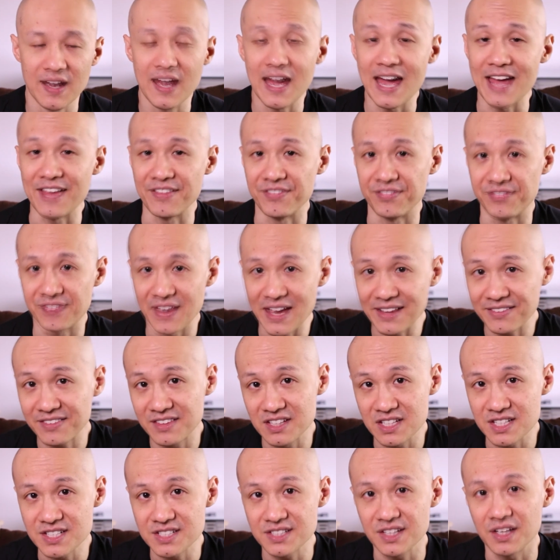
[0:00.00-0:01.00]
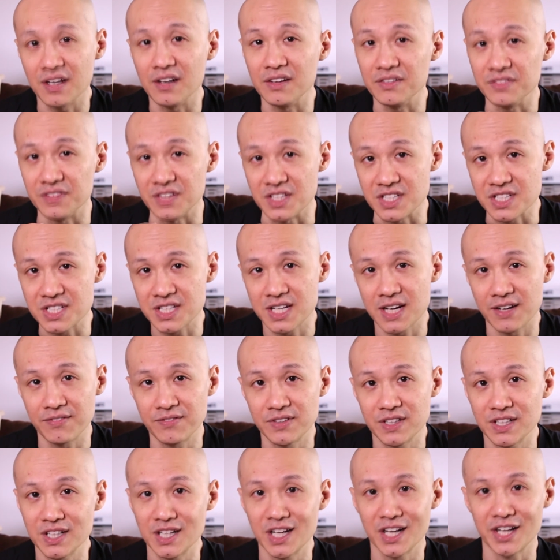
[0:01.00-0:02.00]
and that is
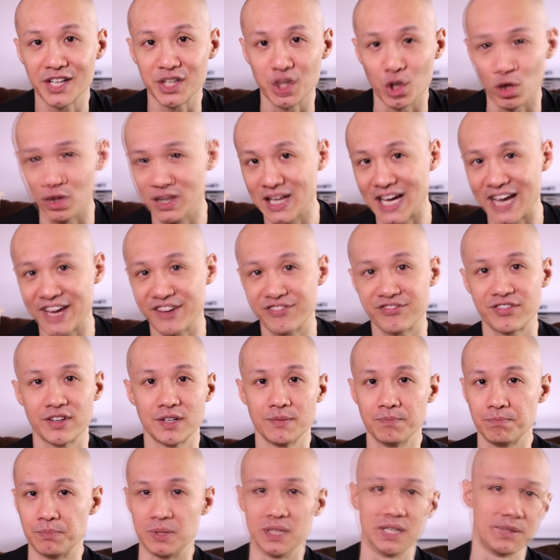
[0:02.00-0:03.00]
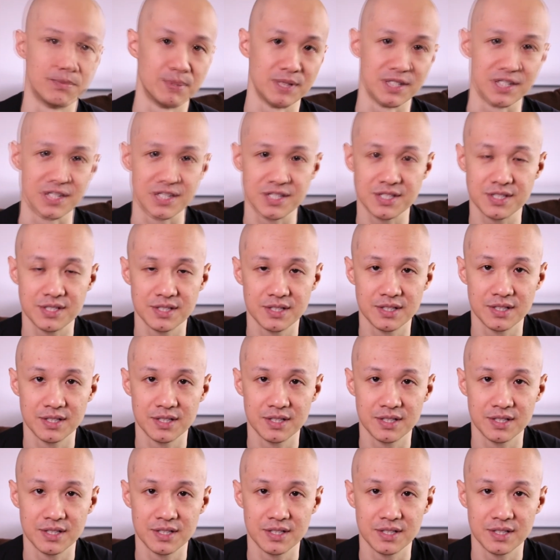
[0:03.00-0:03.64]
discover your life purpose.